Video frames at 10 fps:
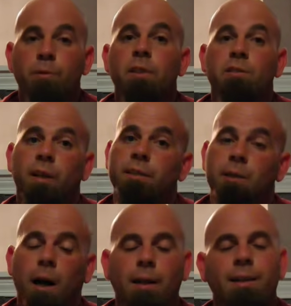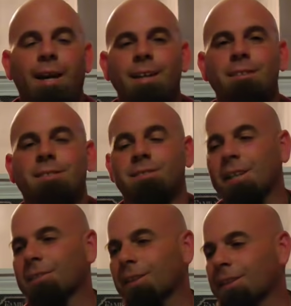Please like. I hate to
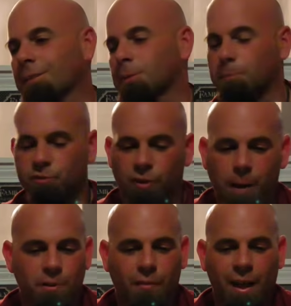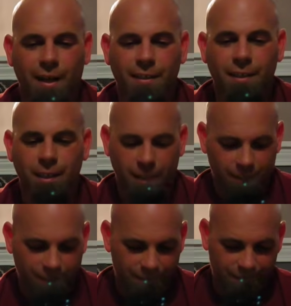say like and subscribe and all that.
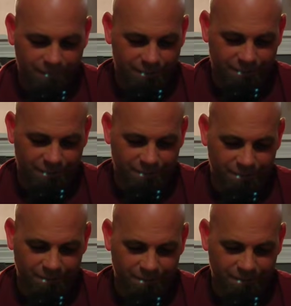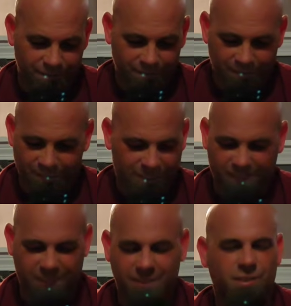It's
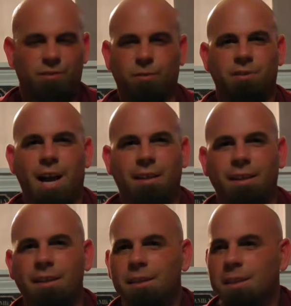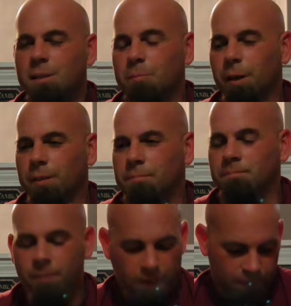just so tacky. But
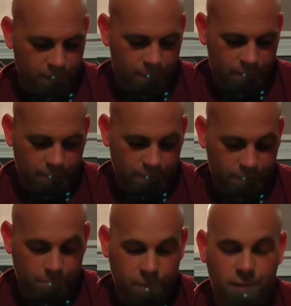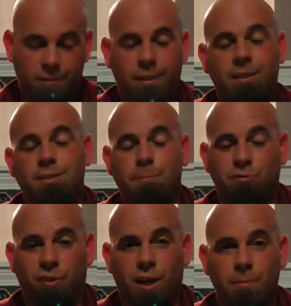please like and
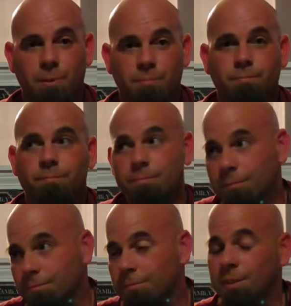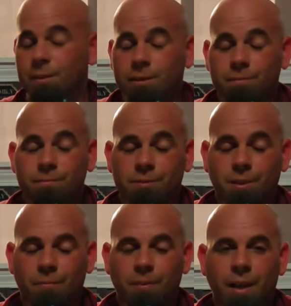subscribe. You know.
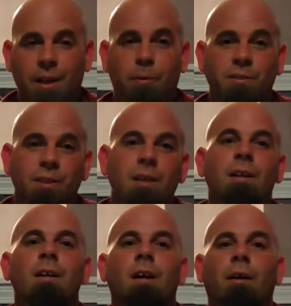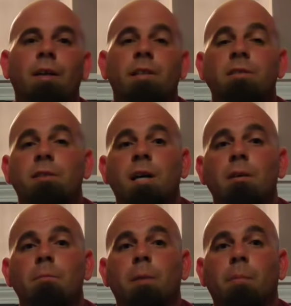So, anyways, all right. Thanks a
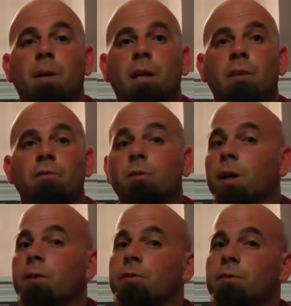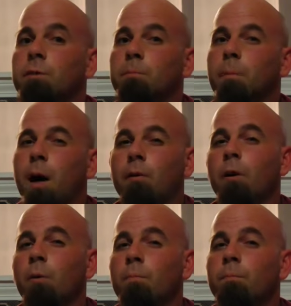lot. Maybe I'll see you guys
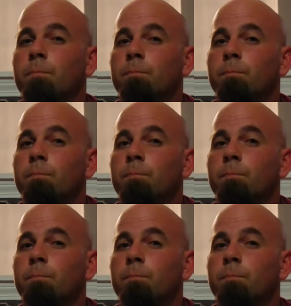tomorrow.